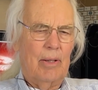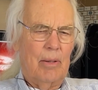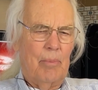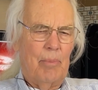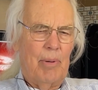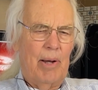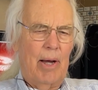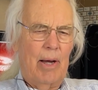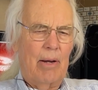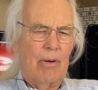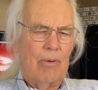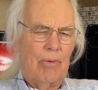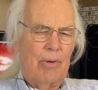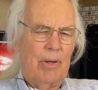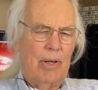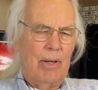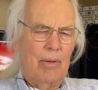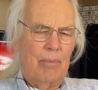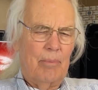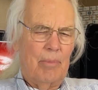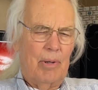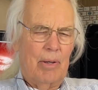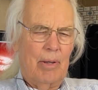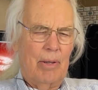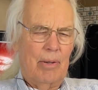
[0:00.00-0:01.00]
the
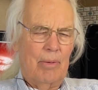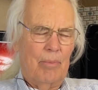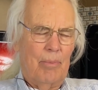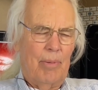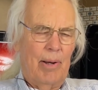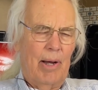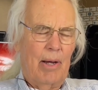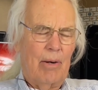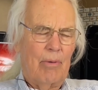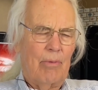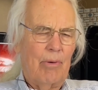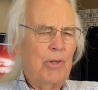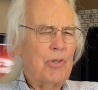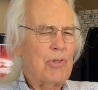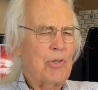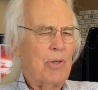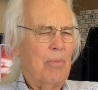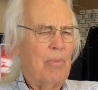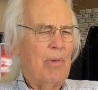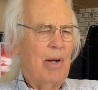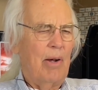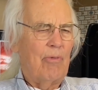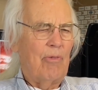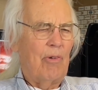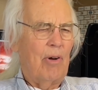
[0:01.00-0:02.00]
batteries
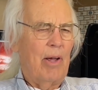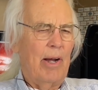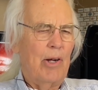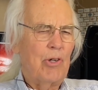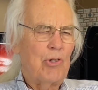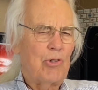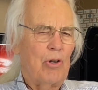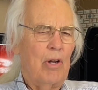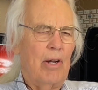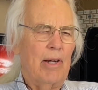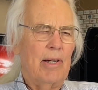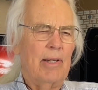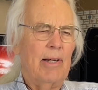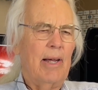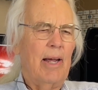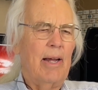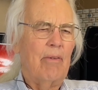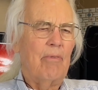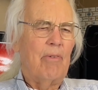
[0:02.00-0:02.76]
in my flashlight gave